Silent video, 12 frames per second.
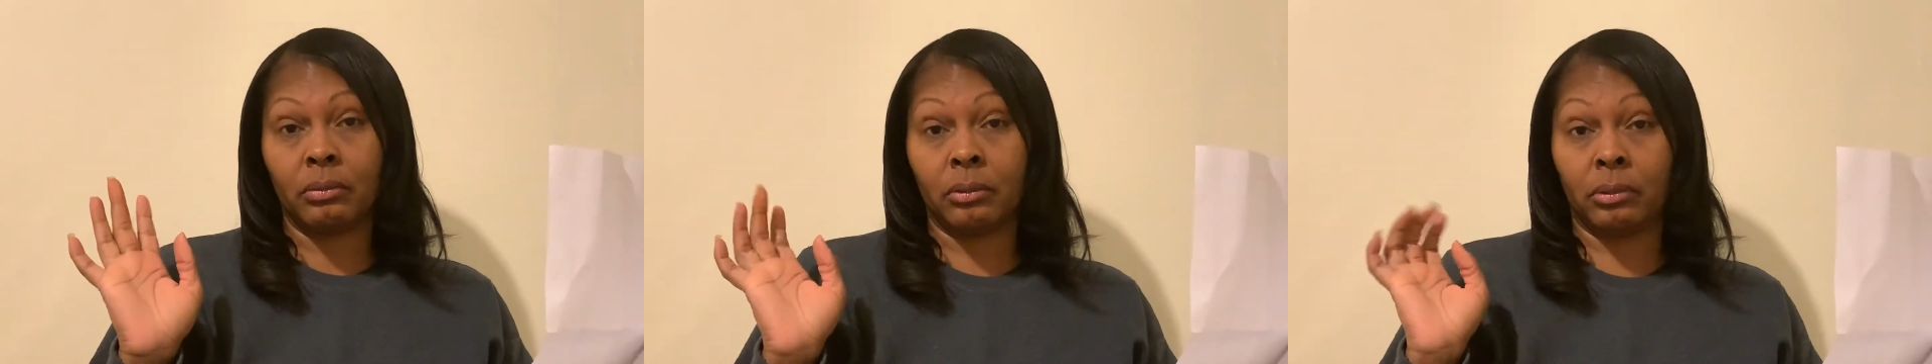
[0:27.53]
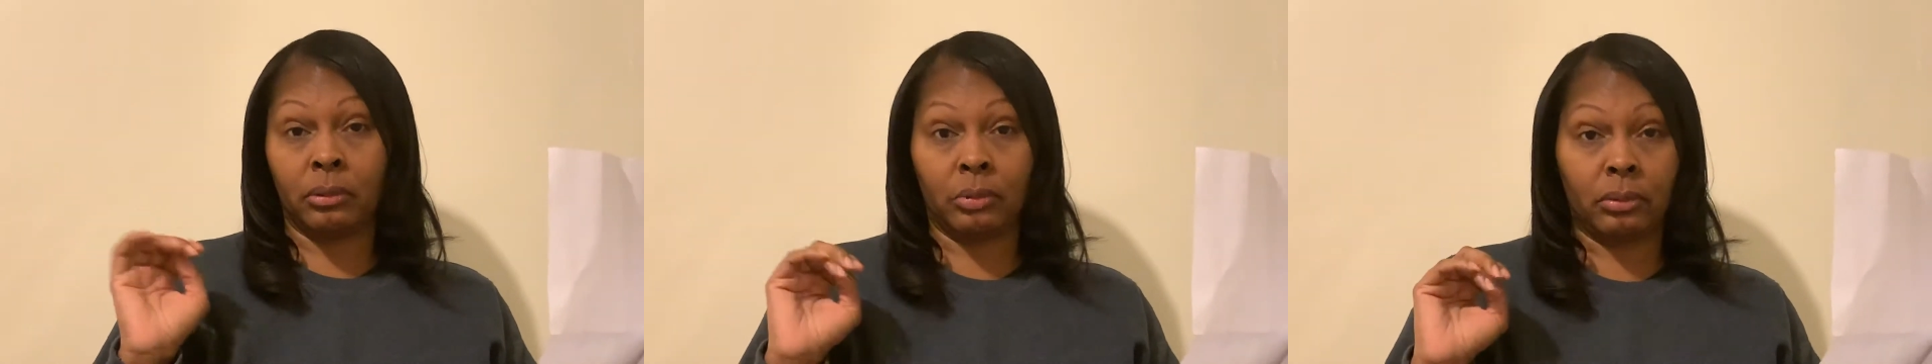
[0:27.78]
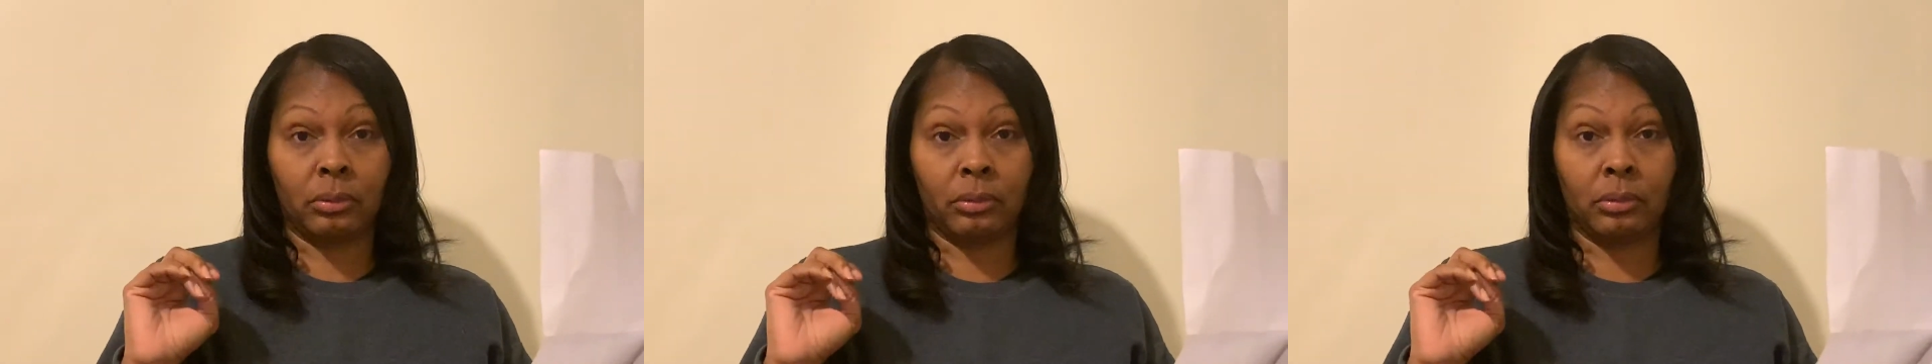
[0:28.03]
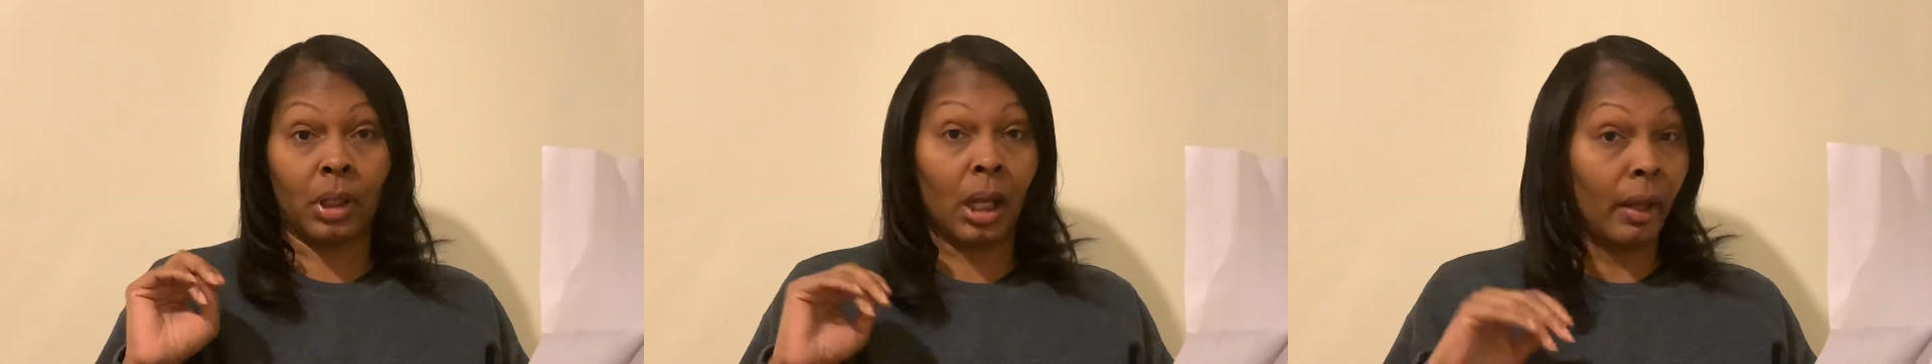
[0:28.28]

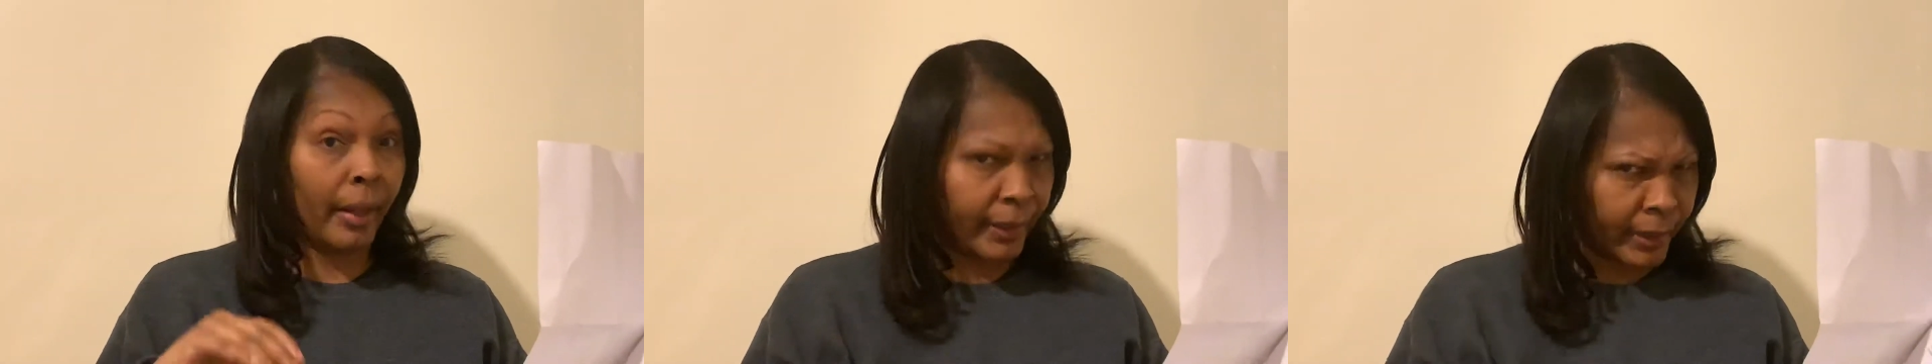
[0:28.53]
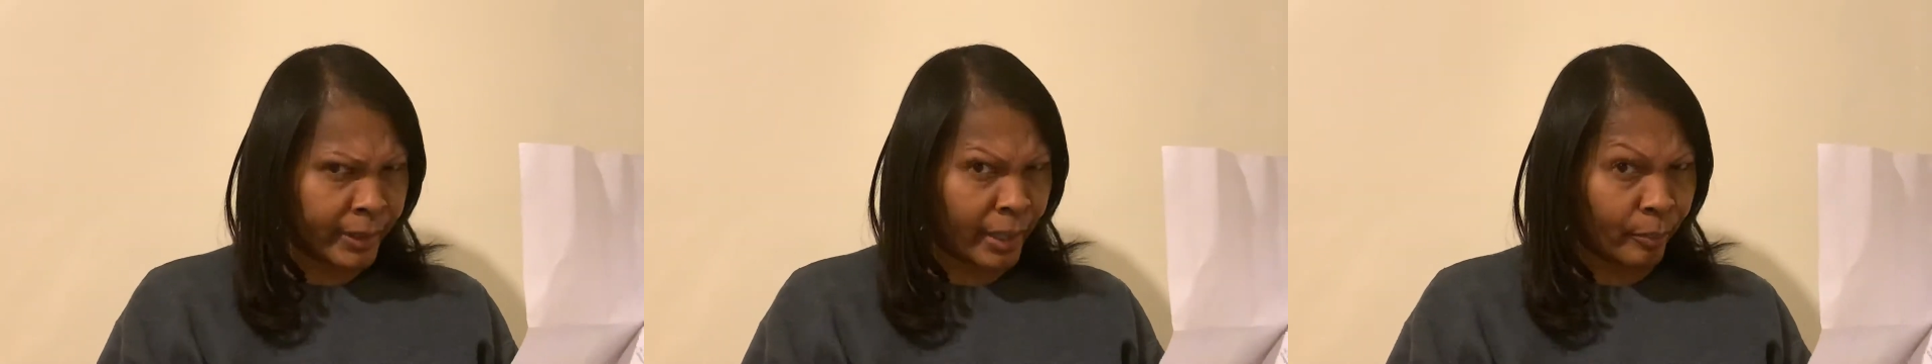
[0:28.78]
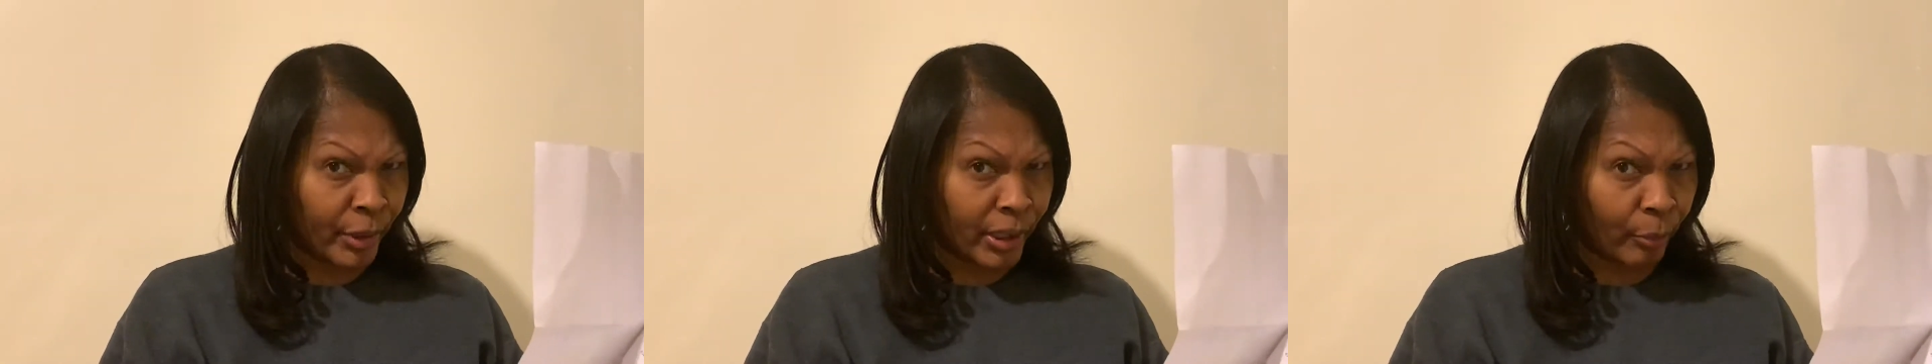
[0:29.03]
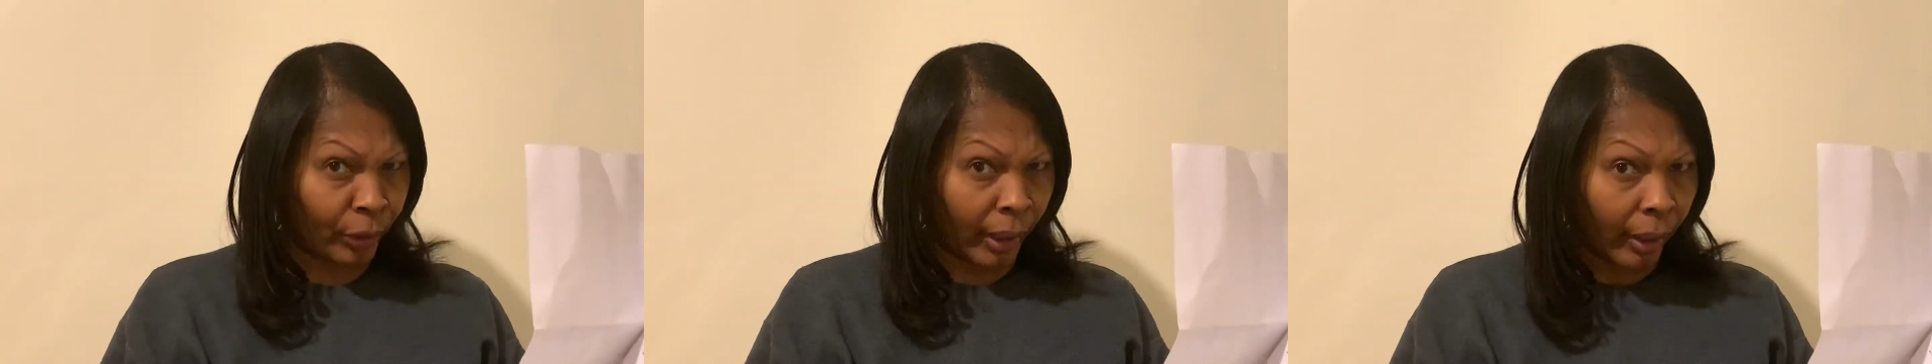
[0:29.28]
Like that time at
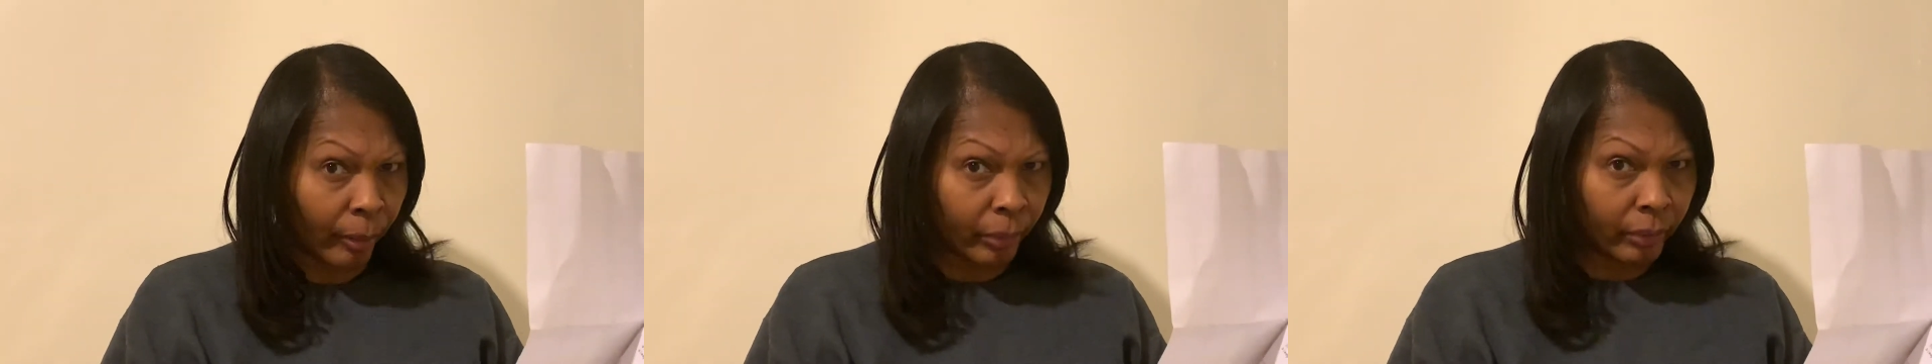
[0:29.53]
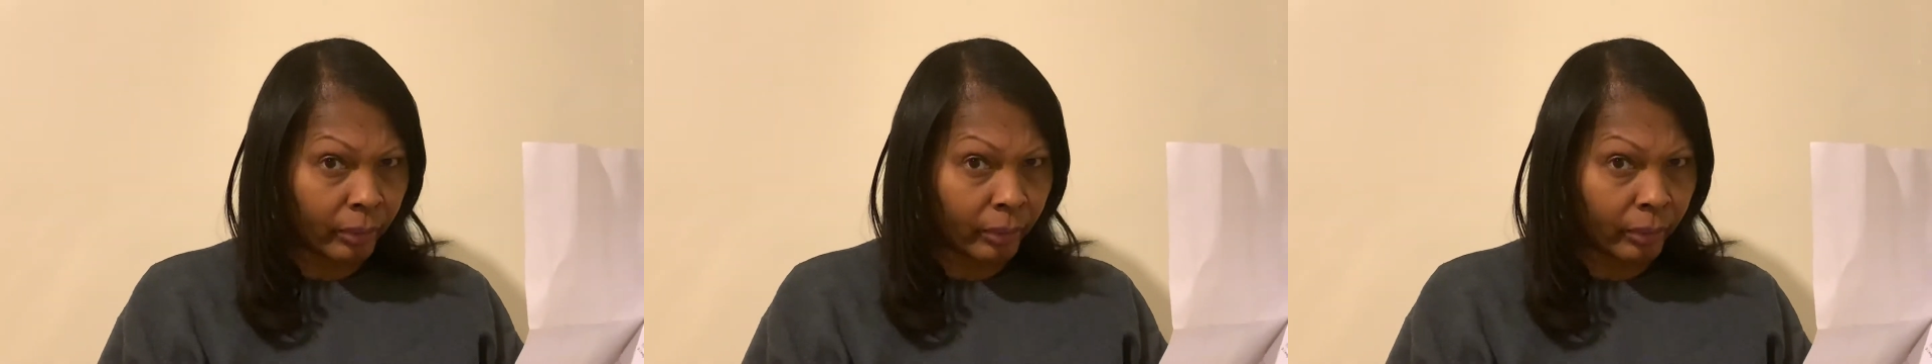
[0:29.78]
summer camp.